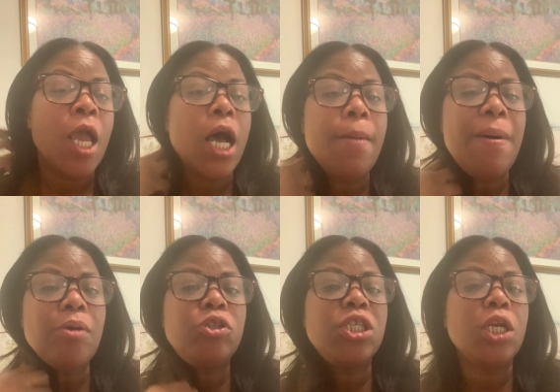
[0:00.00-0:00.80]

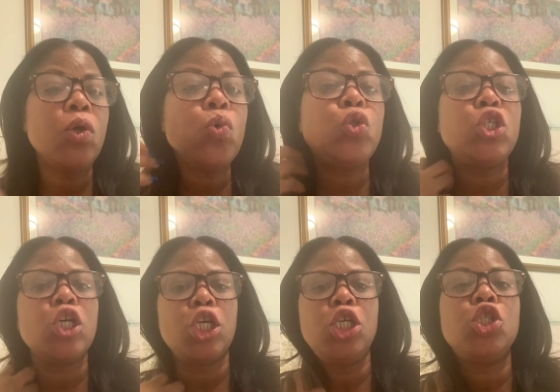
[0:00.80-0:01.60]
about St.
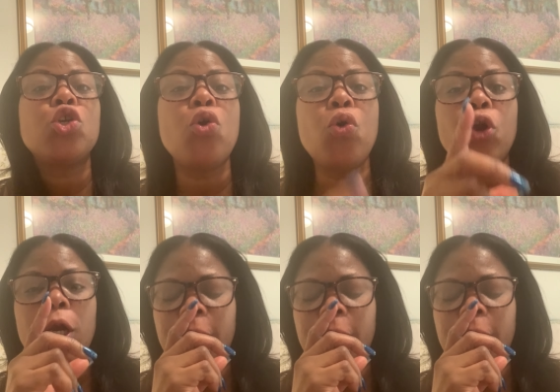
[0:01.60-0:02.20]
Lucia is cold.